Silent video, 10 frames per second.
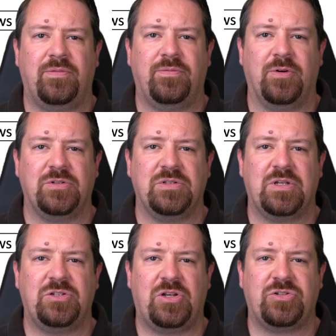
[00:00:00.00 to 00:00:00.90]
versus
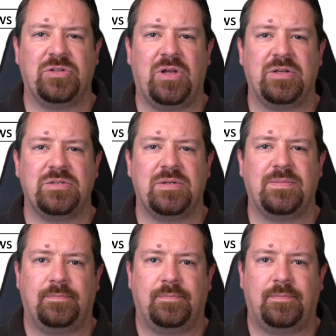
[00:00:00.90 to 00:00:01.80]
congestion loss.
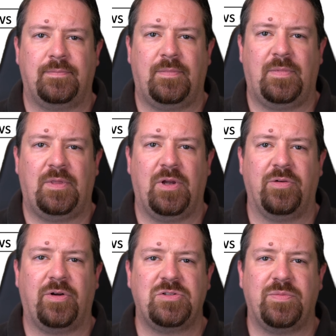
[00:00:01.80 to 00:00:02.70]
There
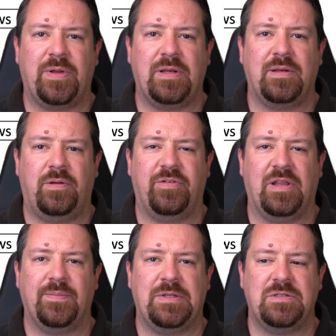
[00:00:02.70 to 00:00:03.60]
have also been
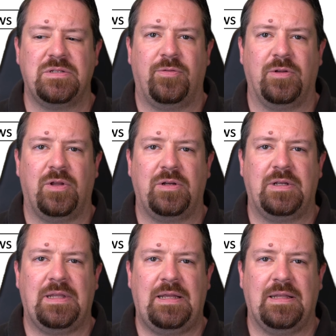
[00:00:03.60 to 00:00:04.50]
developments for long
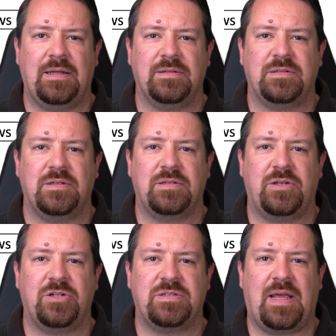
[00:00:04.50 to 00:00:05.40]
delay links,
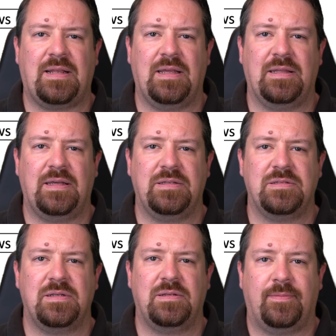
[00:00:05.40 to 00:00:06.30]
such as satellite
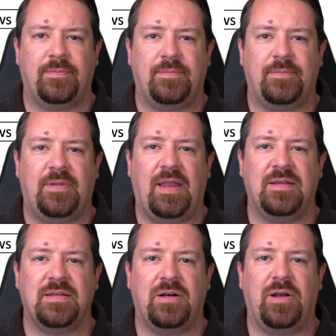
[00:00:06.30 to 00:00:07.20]
links, Data
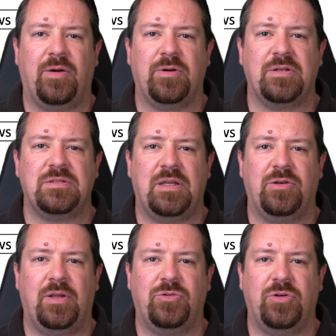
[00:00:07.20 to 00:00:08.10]
center networks
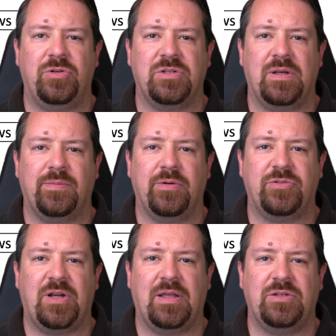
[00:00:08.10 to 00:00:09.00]
introduce a number of
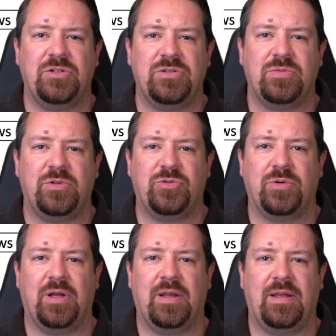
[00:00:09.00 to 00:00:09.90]
challenges which
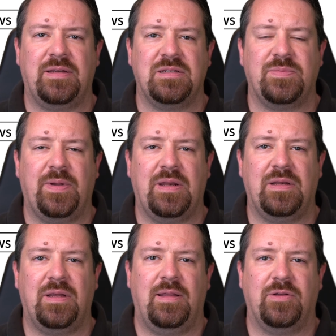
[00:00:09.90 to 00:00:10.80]
were not
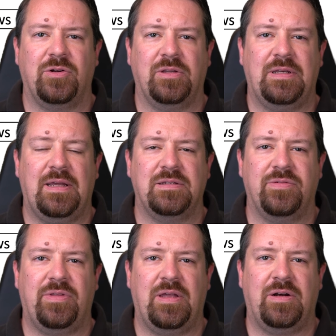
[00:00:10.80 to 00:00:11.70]
anticipated in the early days
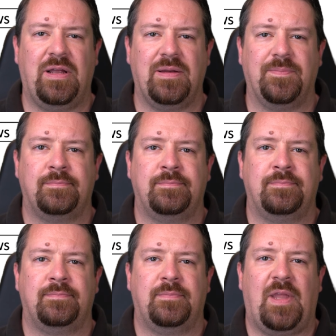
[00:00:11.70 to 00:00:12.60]
of the internet,
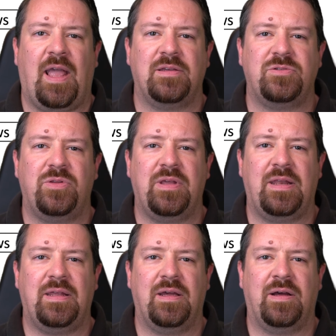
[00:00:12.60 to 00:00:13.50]
as do the
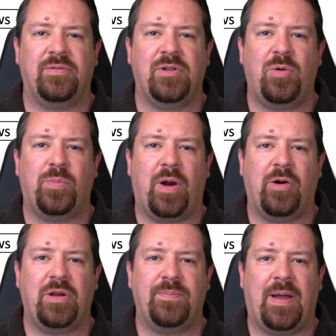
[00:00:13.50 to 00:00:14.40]
idea of low
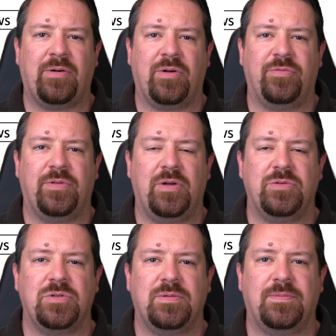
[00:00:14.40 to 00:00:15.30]
priority background
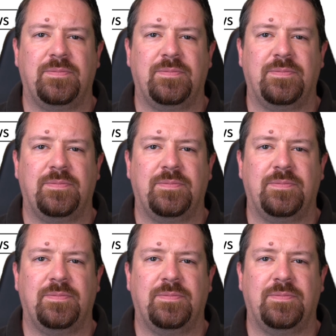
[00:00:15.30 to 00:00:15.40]
flows.